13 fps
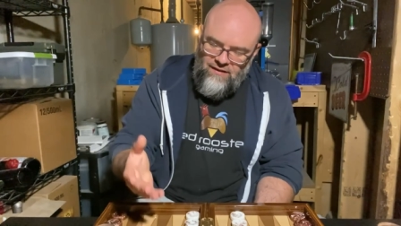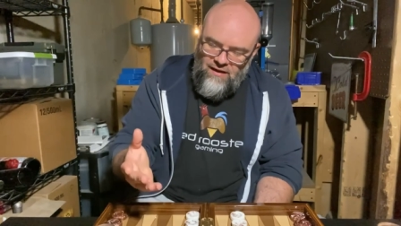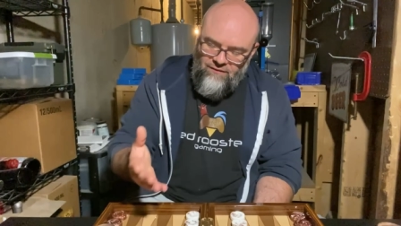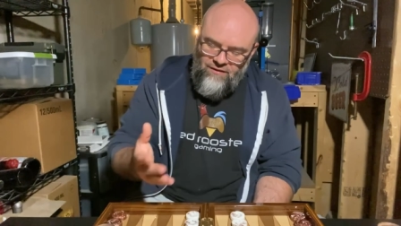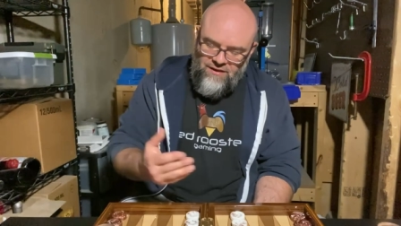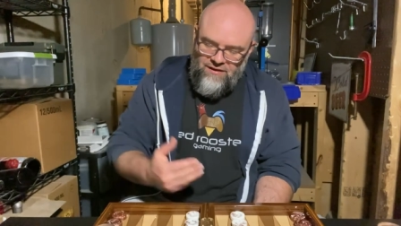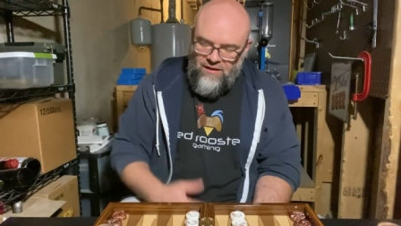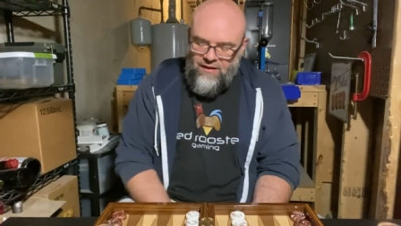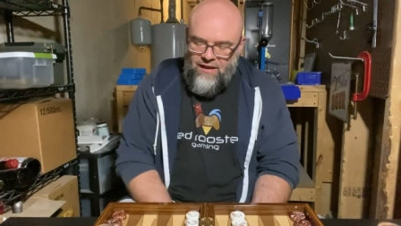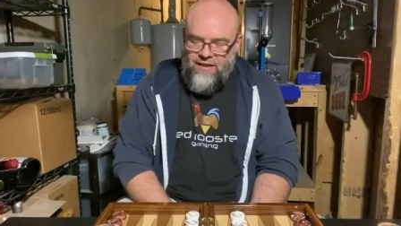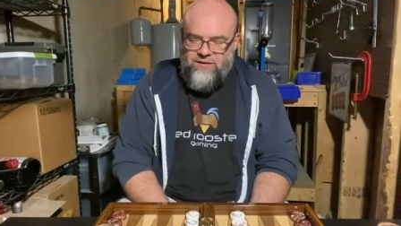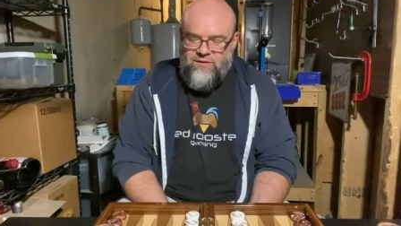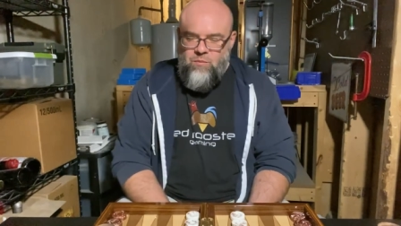obviously a
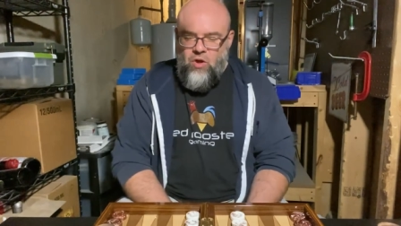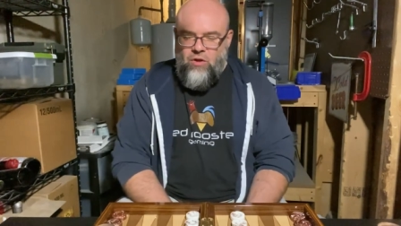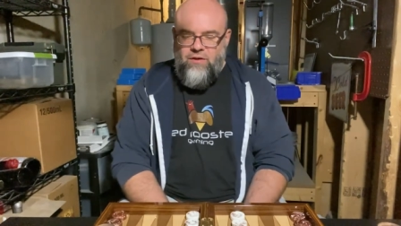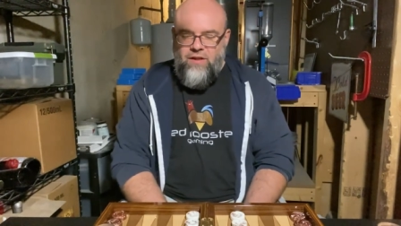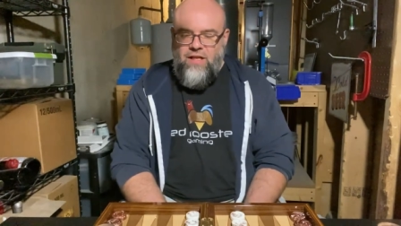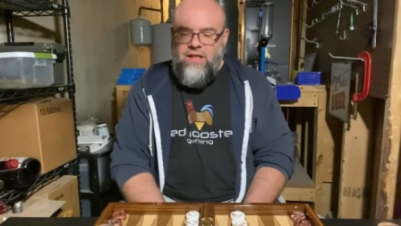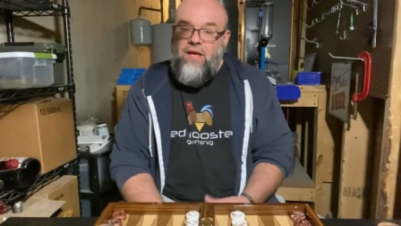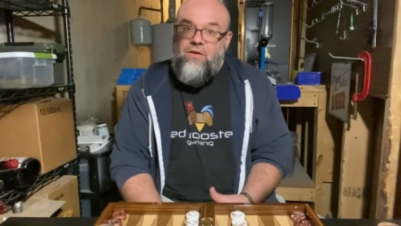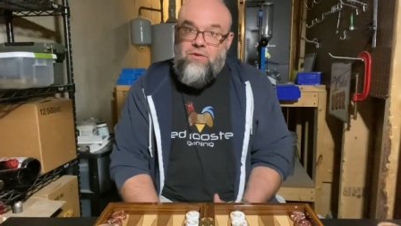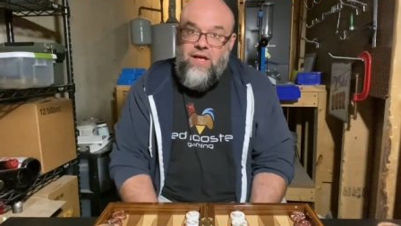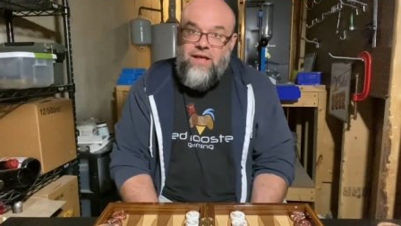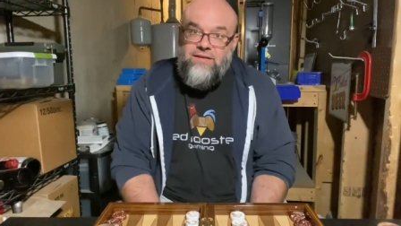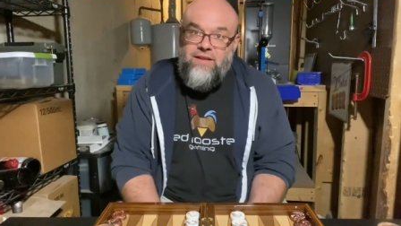lot smaller than the other
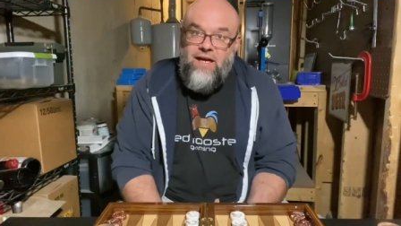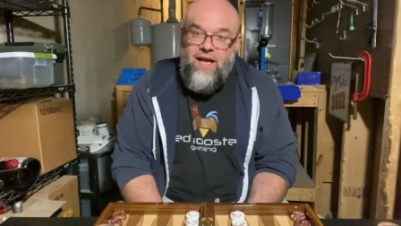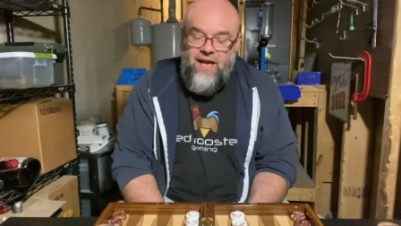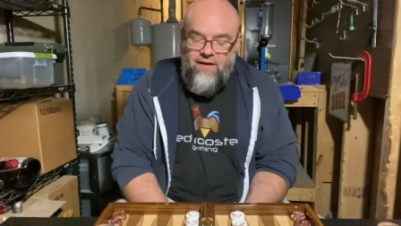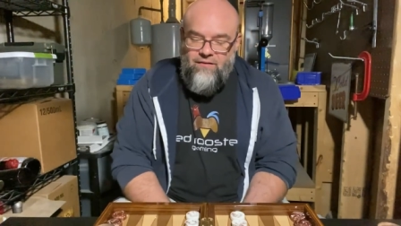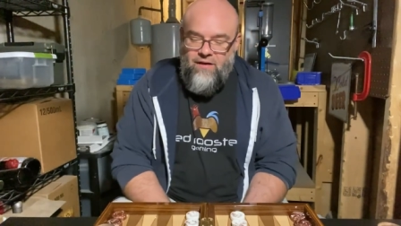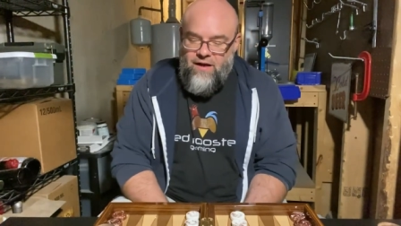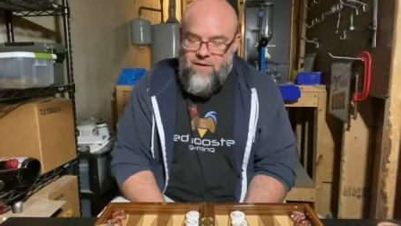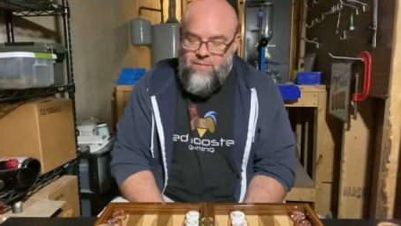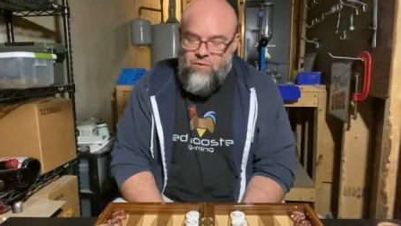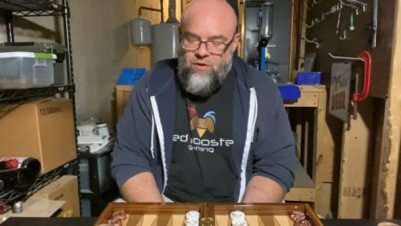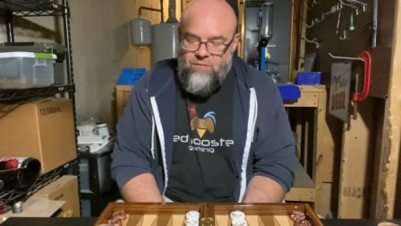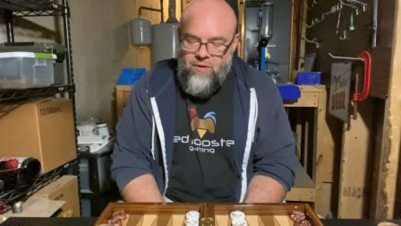dice that I have that come
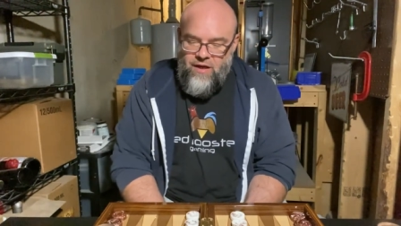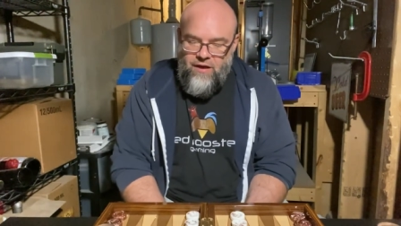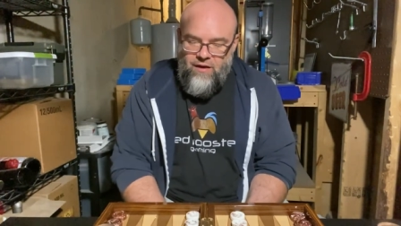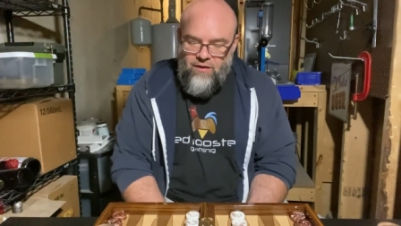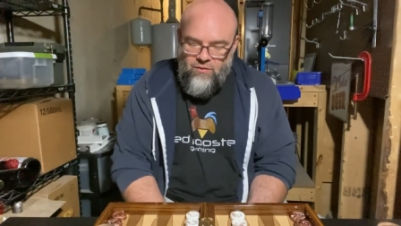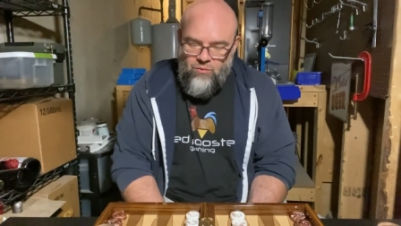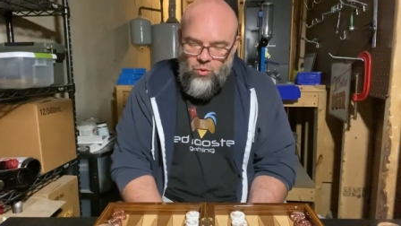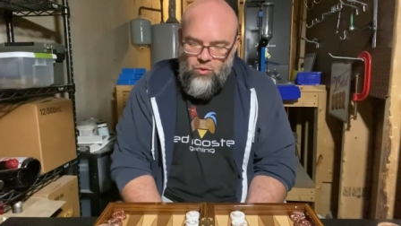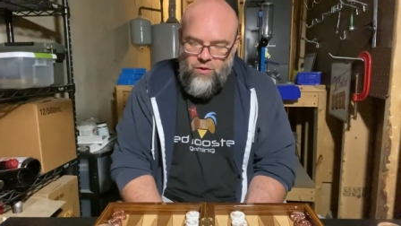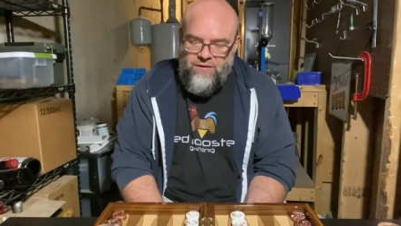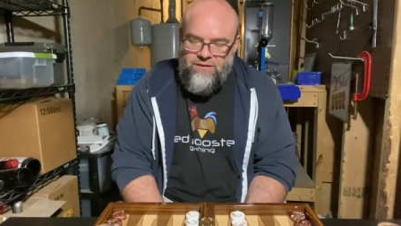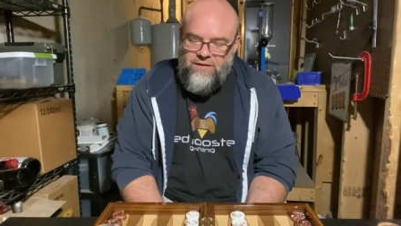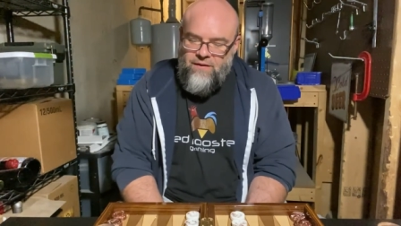with my other
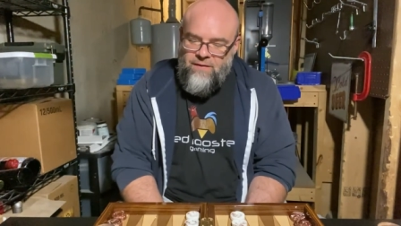boards.